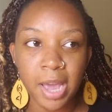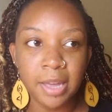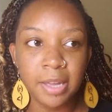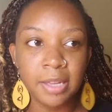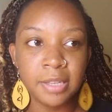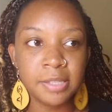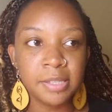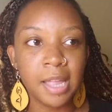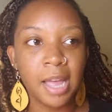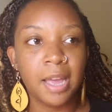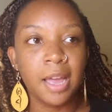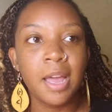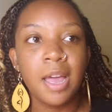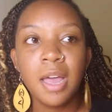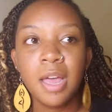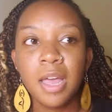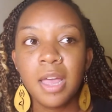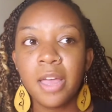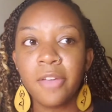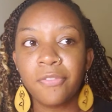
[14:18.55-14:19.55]
It's like,
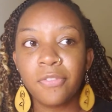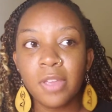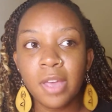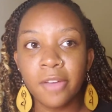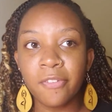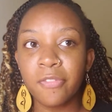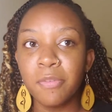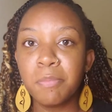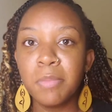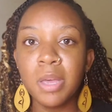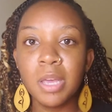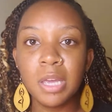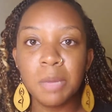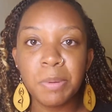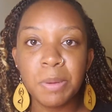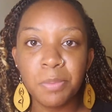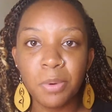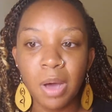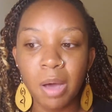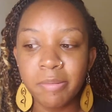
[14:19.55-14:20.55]
if 1 million
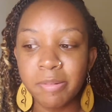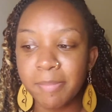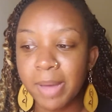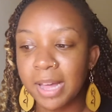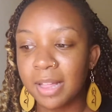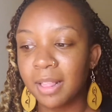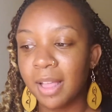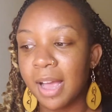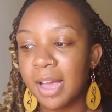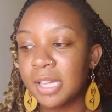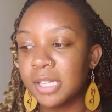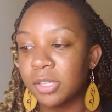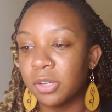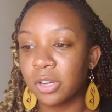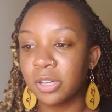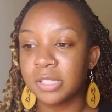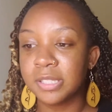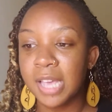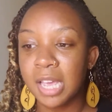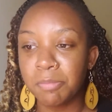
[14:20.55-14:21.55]
people come to my class
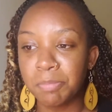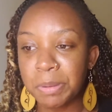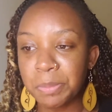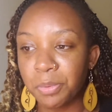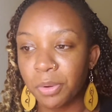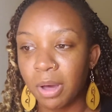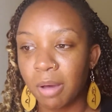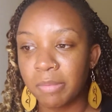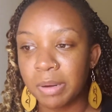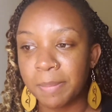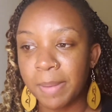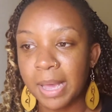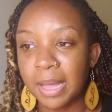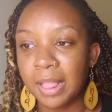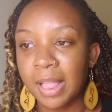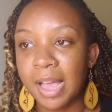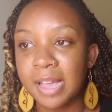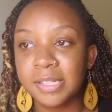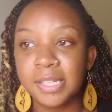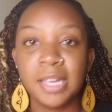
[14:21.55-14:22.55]
or 10 people come to my
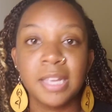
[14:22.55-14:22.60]
class,